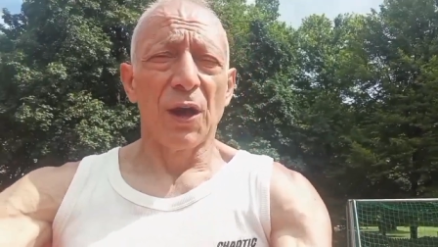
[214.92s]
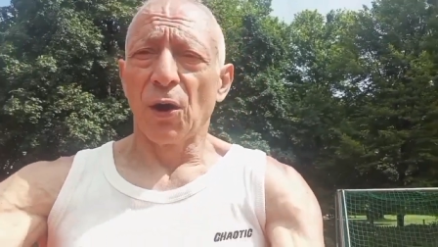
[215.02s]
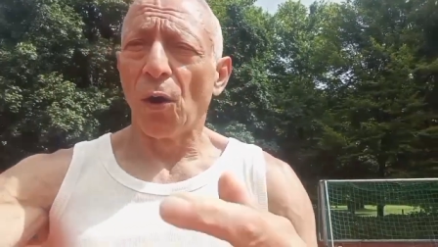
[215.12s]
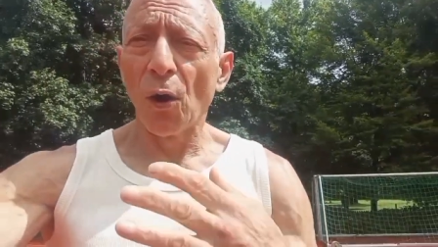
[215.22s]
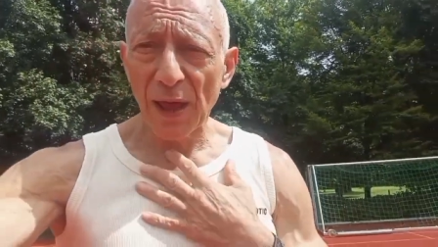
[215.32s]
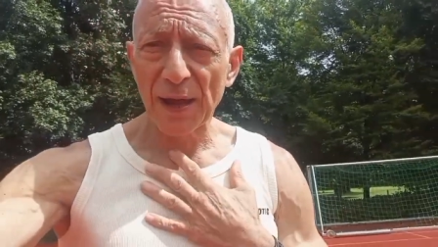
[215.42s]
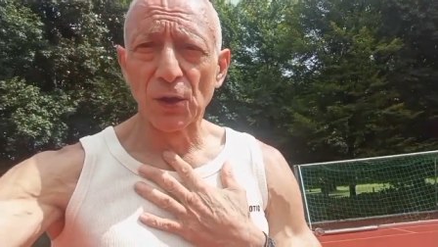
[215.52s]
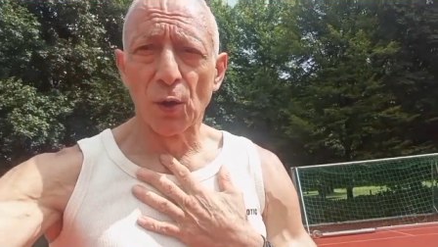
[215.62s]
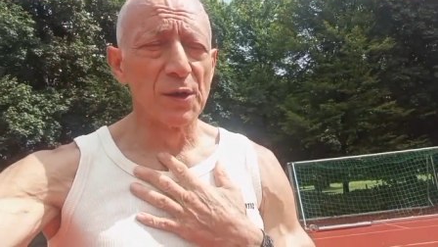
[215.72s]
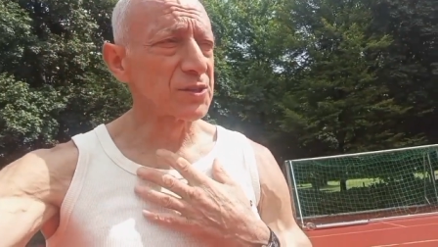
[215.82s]
All I
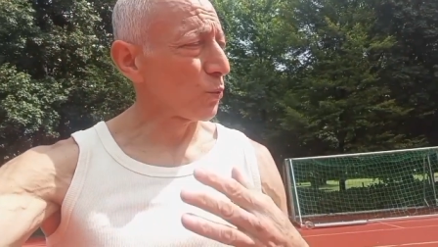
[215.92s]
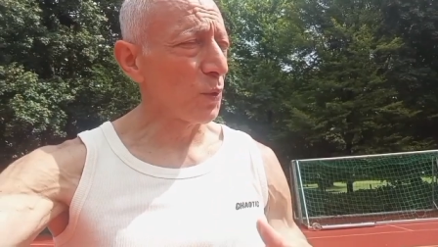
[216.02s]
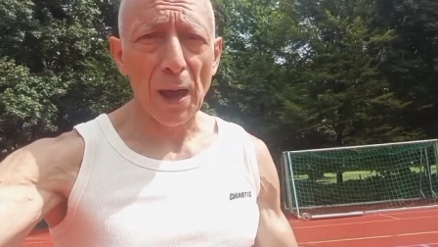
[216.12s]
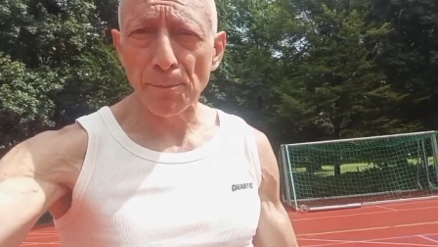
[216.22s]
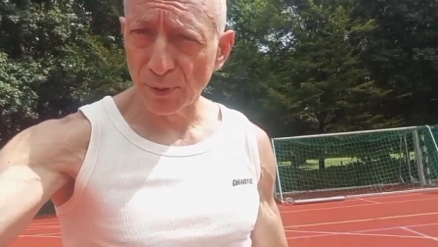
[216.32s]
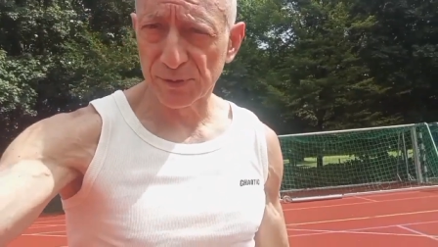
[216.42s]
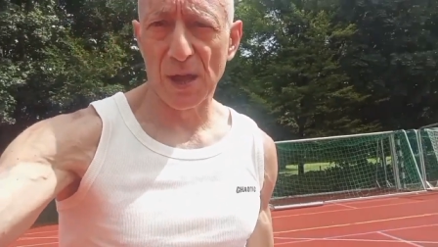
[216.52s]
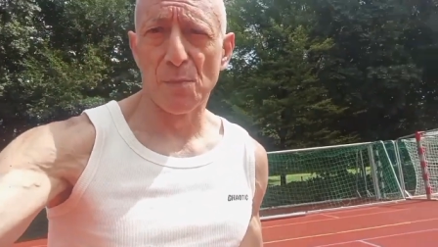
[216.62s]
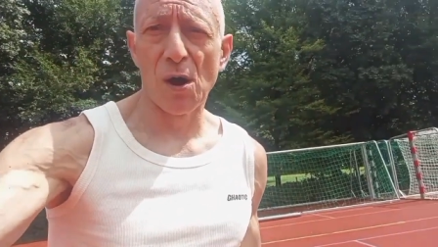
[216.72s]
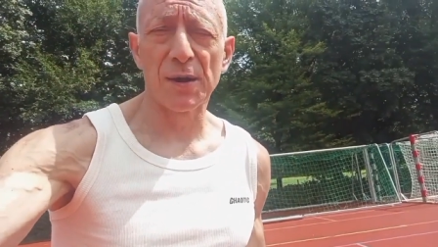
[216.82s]
know is when I put them
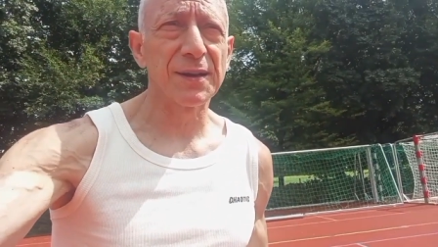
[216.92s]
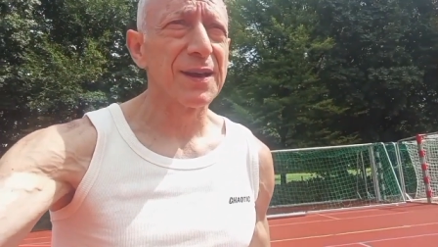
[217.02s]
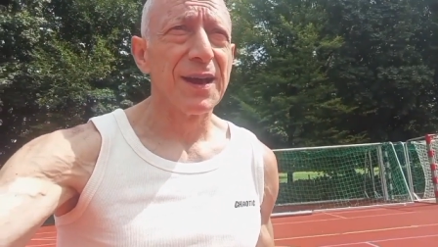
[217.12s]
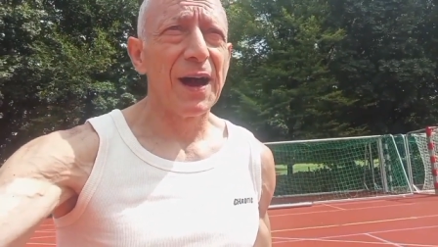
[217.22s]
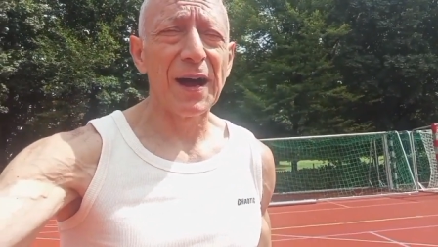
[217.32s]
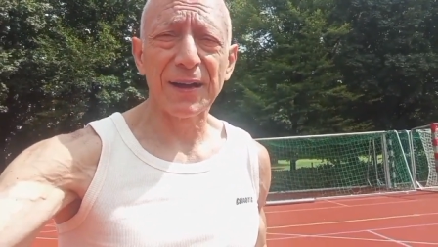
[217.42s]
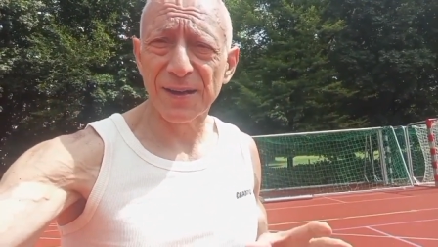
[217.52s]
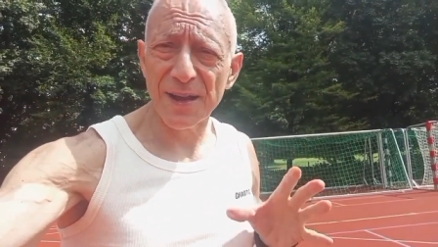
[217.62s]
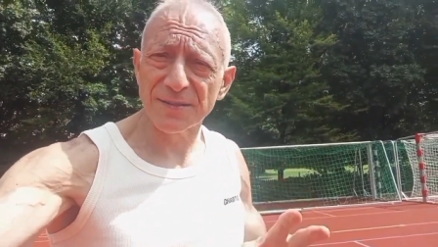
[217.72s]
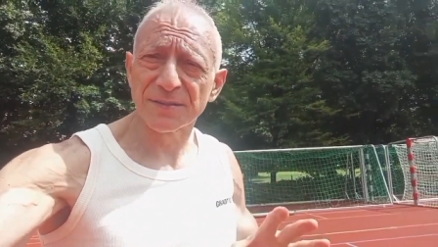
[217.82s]
on, I could
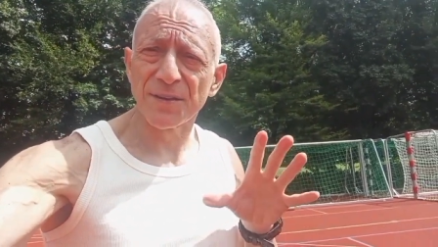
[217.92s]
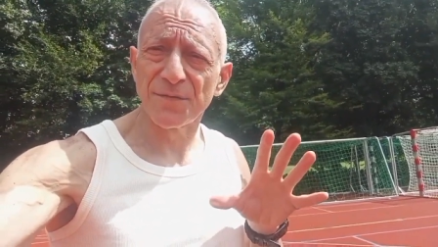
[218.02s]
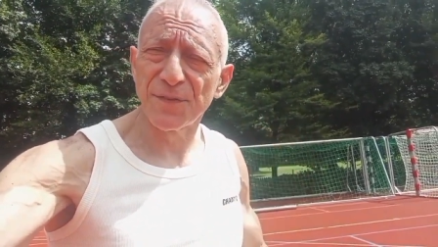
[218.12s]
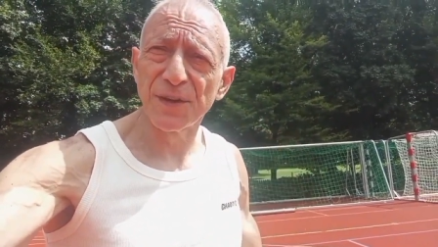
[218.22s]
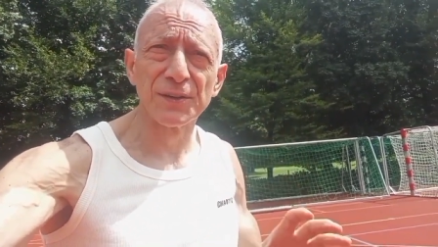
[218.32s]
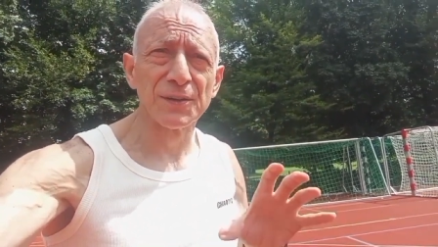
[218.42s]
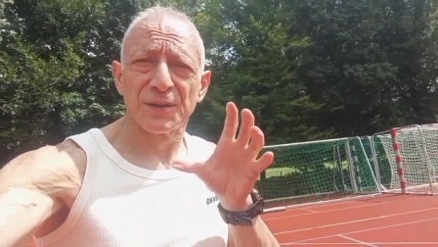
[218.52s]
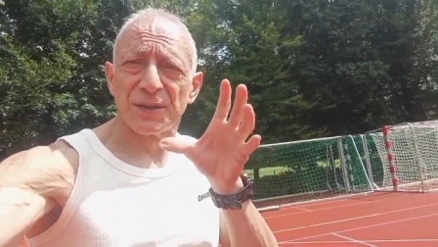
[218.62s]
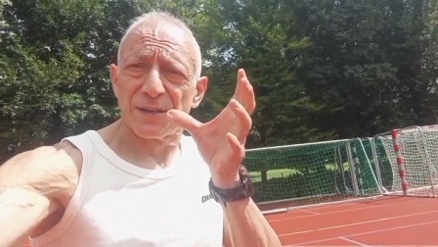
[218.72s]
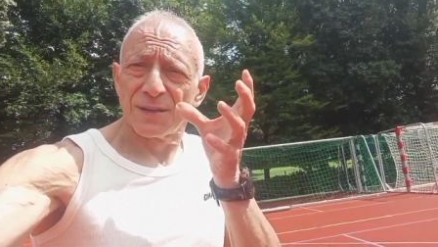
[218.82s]
instantly feel
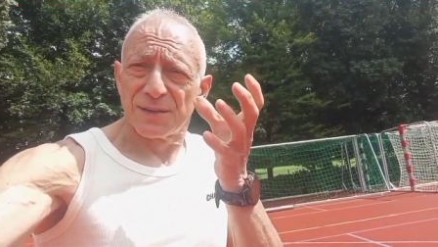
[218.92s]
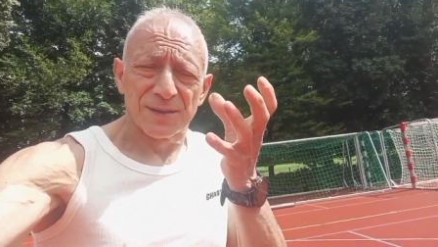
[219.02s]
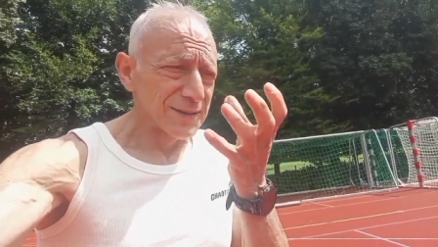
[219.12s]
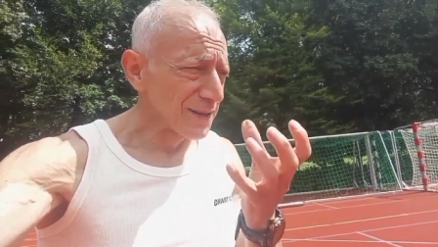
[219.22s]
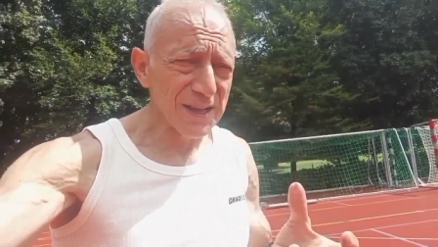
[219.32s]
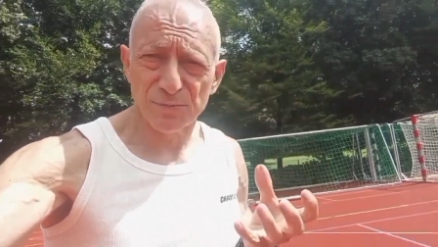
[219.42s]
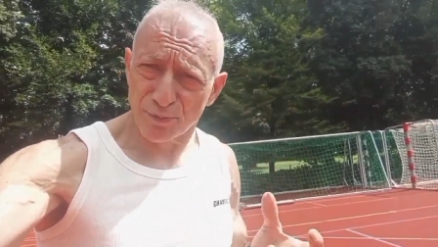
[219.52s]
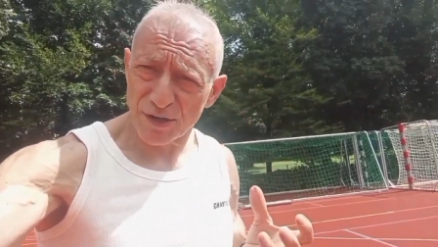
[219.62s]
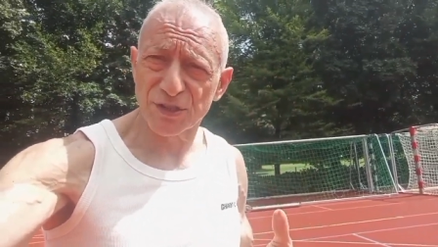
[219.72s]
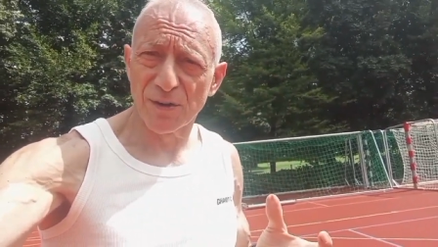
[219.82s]
less
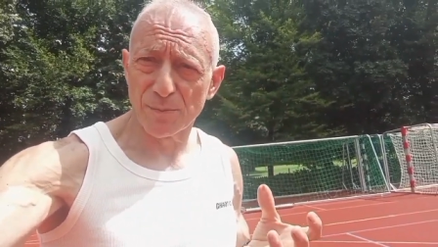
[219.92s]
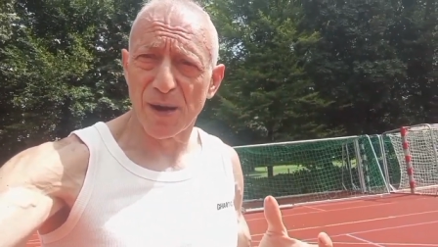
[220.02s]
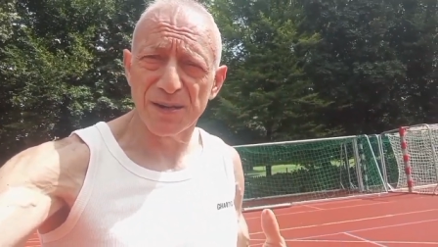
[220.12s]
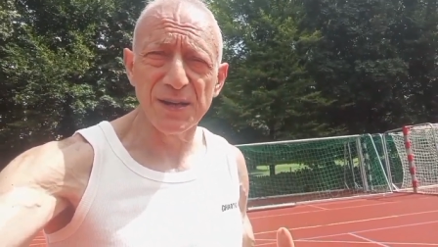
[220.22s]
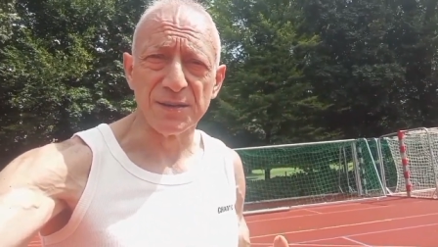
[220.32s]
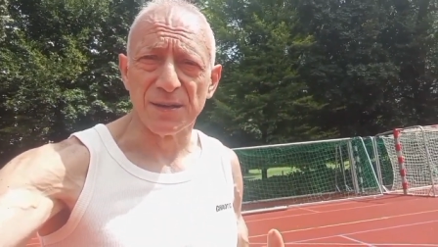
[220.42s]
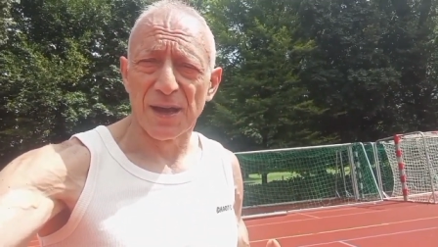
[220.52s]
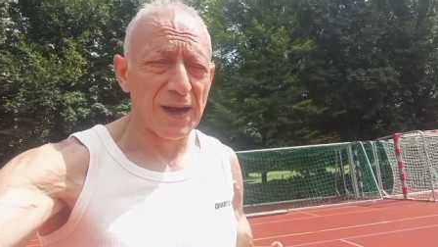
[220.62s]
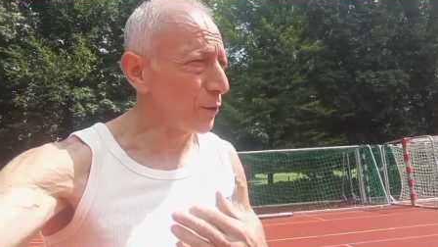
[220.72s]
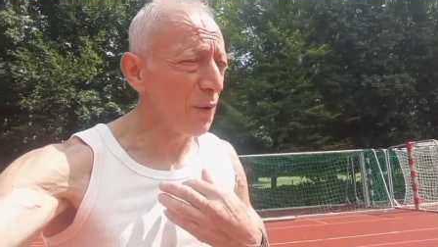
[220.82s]
pressure on my knee.
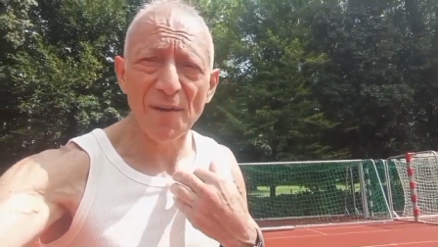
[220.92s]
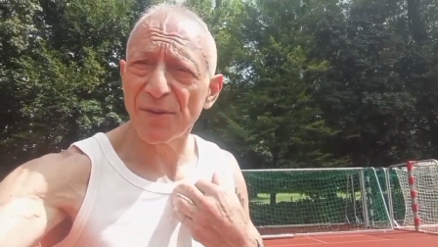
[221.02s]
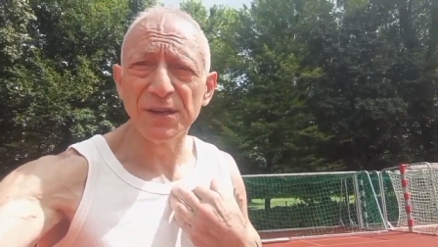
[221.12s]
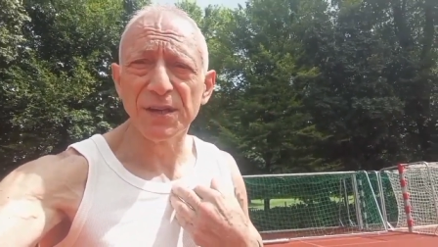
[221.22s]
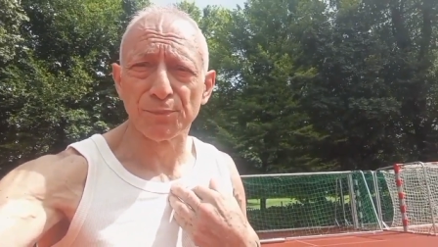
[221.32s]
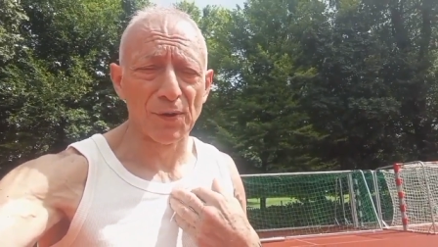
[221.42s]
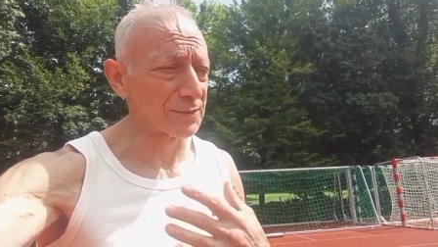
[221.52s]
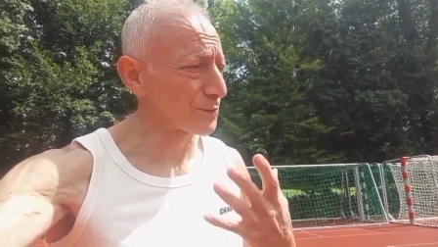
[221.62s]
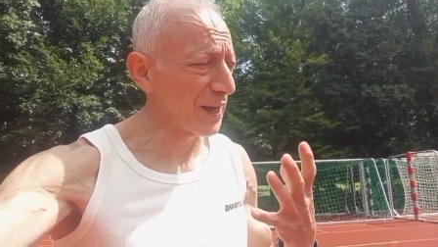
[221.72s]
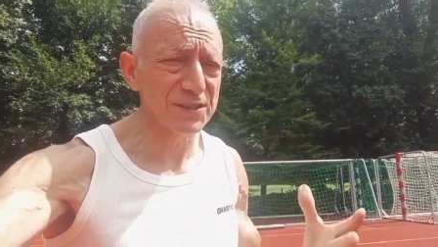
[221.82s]
I don't have any knee problems,
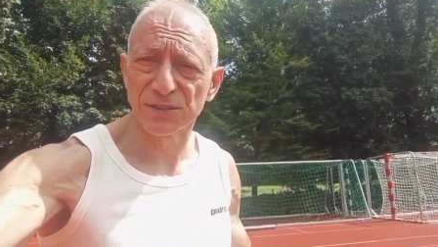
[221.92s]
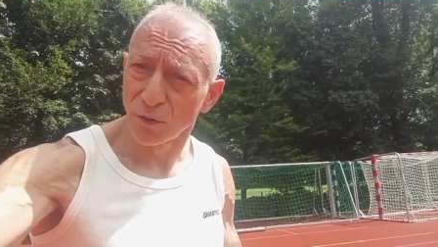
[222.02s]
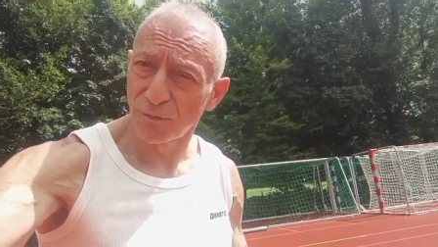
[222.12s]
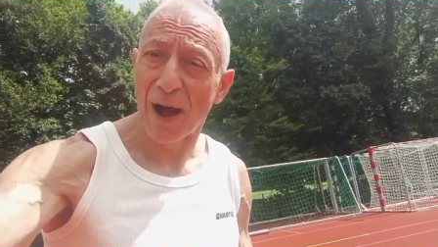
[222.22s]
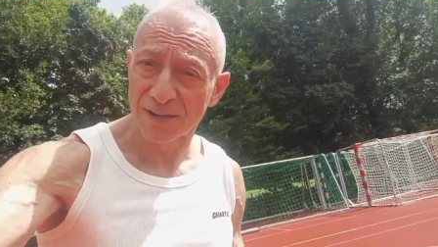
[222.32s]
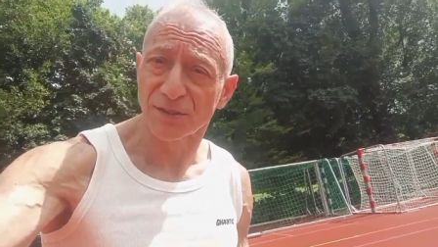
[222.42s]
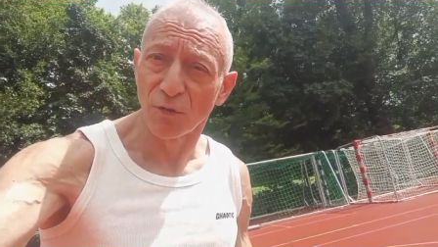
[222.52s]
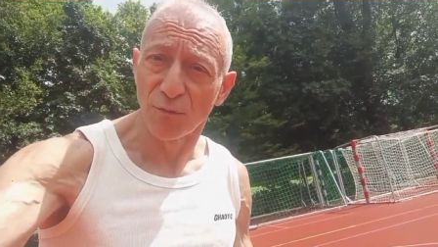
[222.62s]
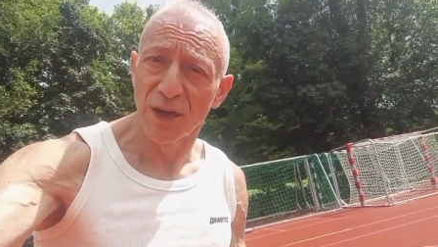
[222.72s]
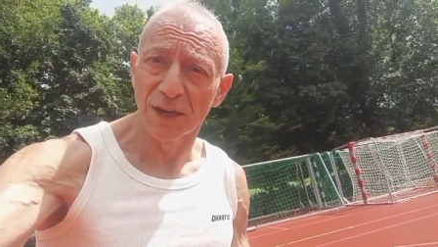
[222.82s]
but I still, I still
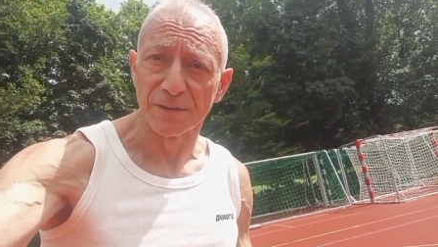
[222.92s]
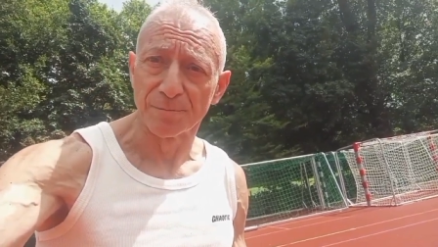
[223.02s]
feel it.